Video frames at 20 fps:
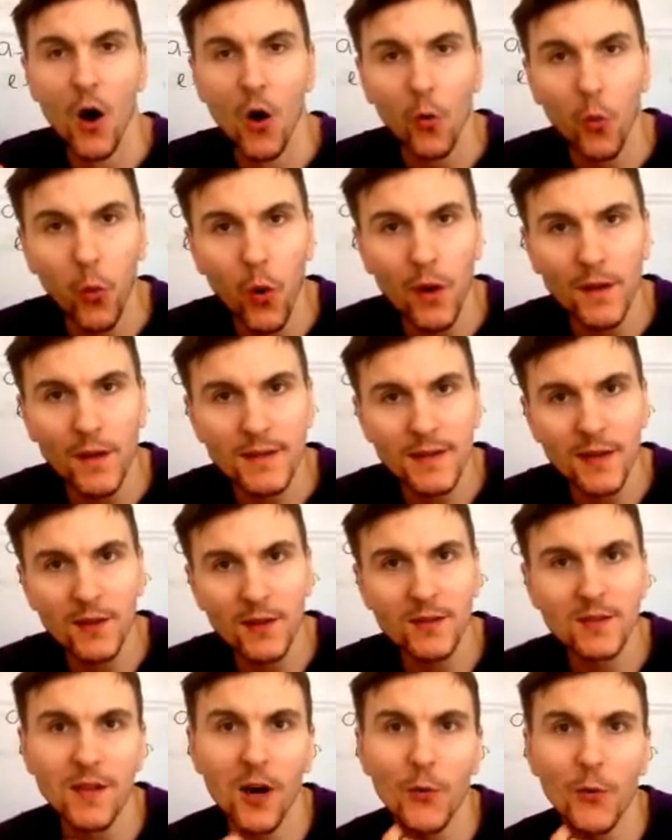What
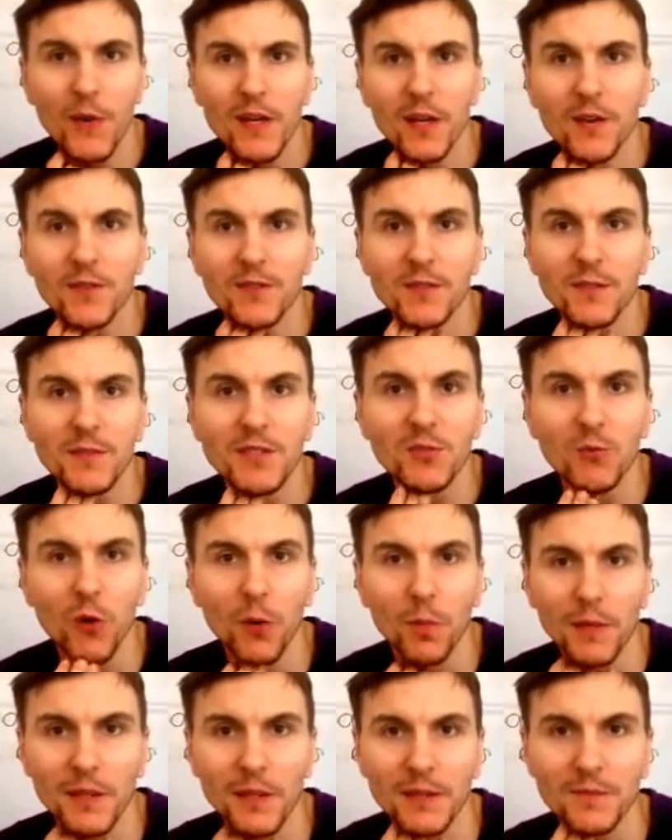else are we going to be
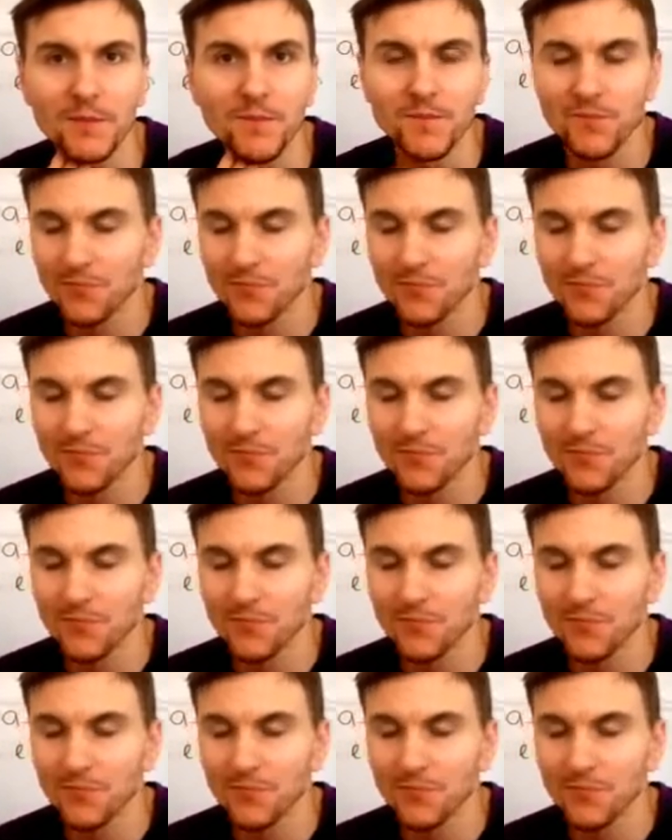swapping?